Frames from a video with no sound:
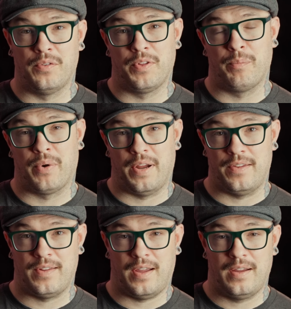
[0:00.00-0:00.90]
over the
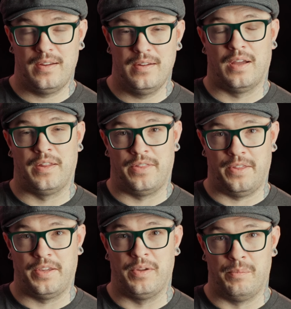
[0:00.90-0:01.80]
price tag, I
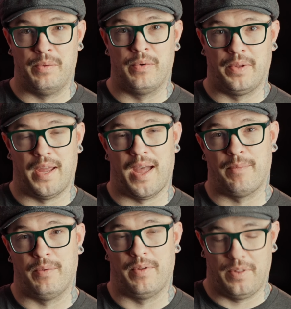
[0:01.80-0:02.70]
think you'd be really
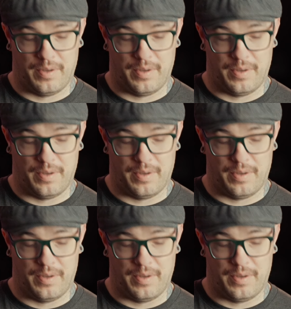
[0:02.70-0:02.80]
happy with